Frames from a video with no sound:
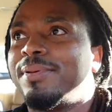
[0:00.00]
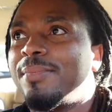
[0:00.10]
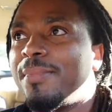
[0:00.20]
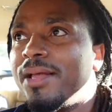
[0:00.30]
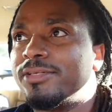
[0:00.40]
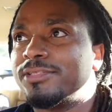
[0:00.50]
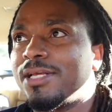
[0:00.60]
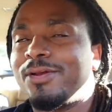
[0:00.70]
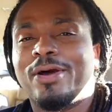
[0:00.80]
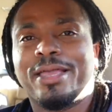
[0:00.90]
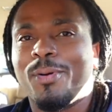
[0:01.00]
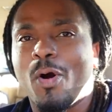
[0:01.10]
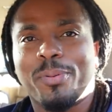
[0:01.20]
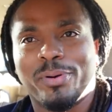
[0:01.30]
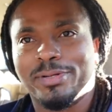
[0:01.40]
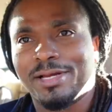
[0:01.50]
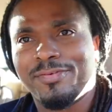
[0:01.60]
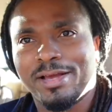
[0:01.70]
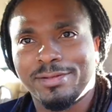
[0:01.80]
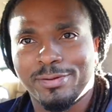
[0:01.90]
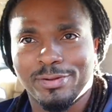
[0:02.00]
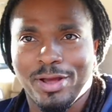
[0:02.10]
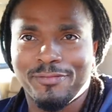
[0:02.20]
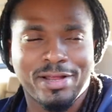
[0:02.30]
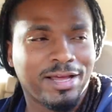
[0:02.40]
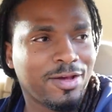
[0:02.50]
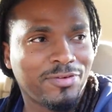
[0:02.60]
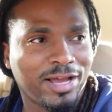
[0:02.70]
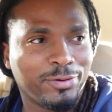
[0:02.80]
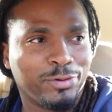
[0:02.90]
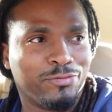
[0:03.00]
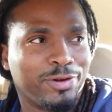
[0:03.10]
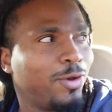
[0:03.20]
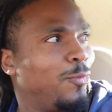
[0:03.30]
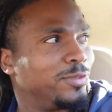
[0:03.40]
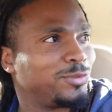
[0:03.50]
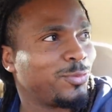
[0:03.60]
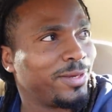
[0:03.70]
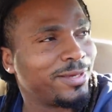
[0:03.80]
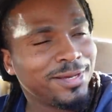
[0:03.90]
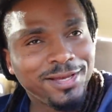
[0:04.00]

People being just. I know I keep harping on it. I feel like I do this. I feel like I do this video once a week,